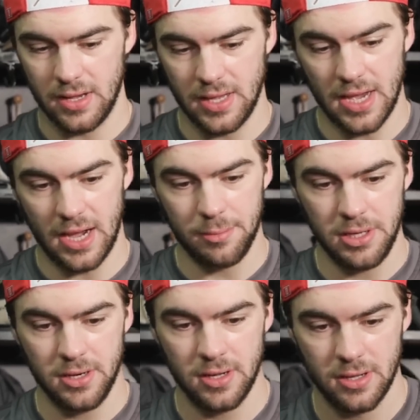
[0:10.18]
Yeah, I
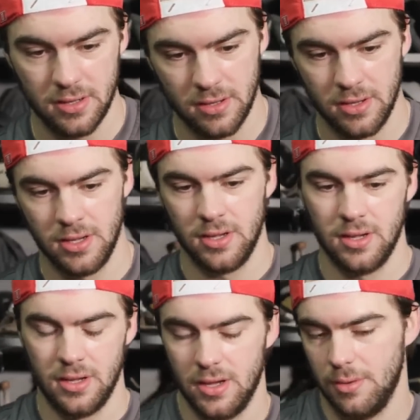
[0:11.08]
mean
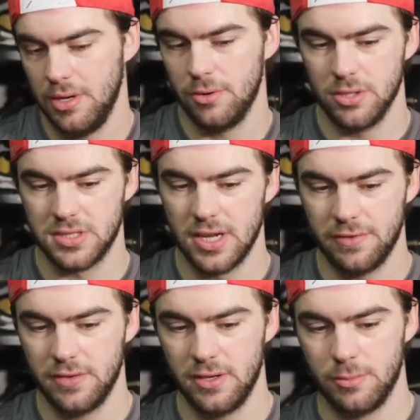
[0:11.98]
it was
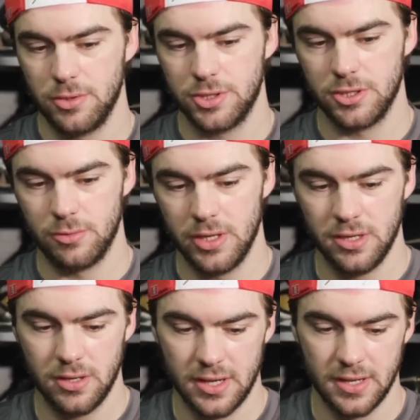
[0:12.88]
definitely an emotional
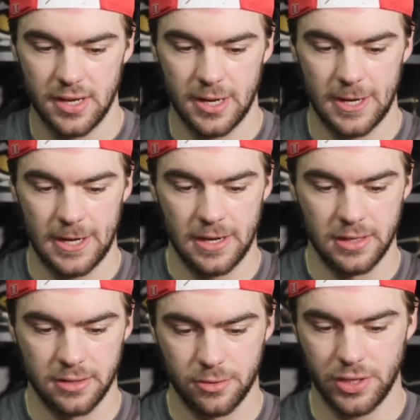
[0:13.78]
win and
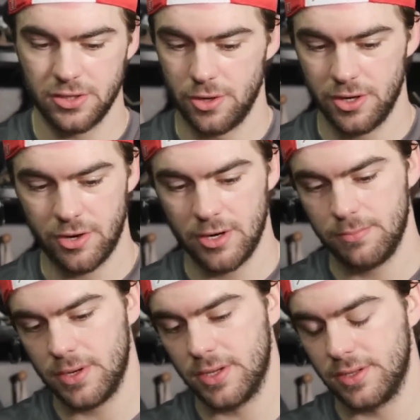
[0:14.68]
quick
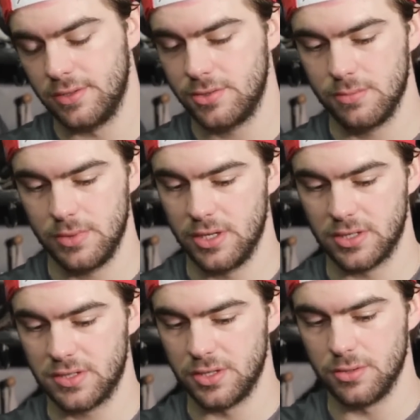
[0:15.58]
turnaround, but shouldn't be an
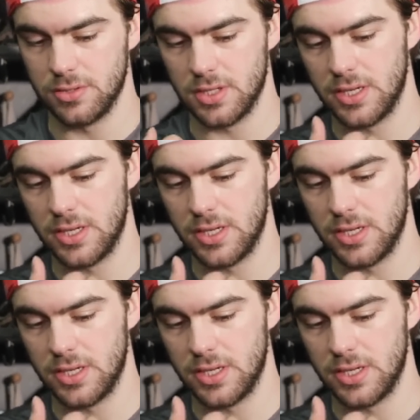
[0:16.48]
excuse.